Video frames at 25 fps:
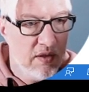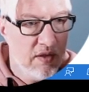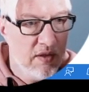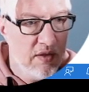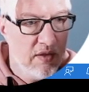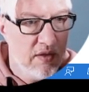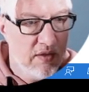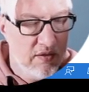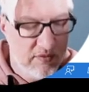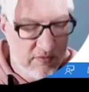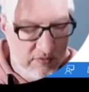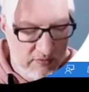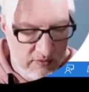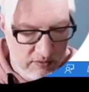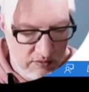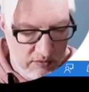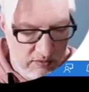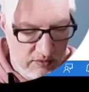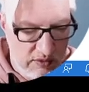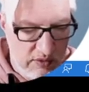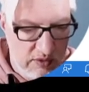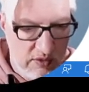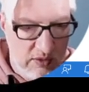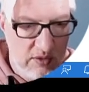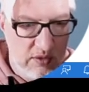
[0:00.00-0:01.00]
So
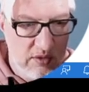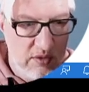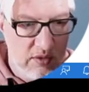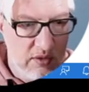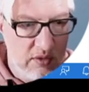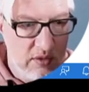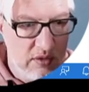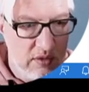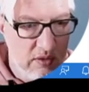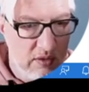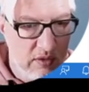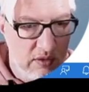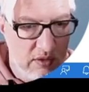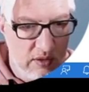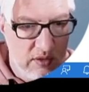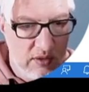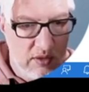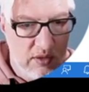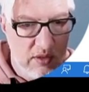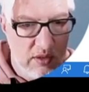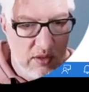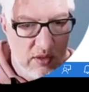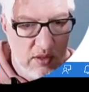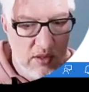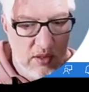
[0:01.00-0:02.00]
uh, uh,
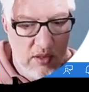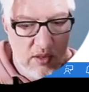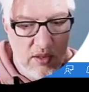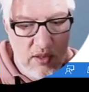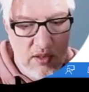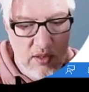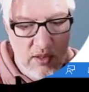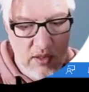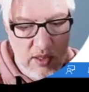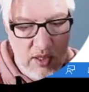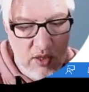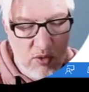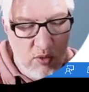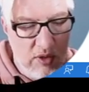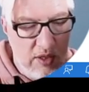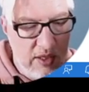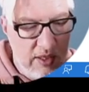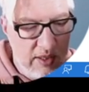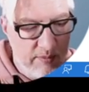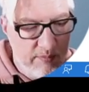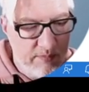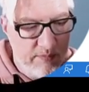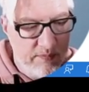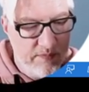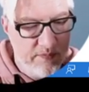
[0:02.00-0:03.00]
now
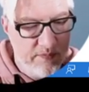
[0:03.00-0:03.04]
I'm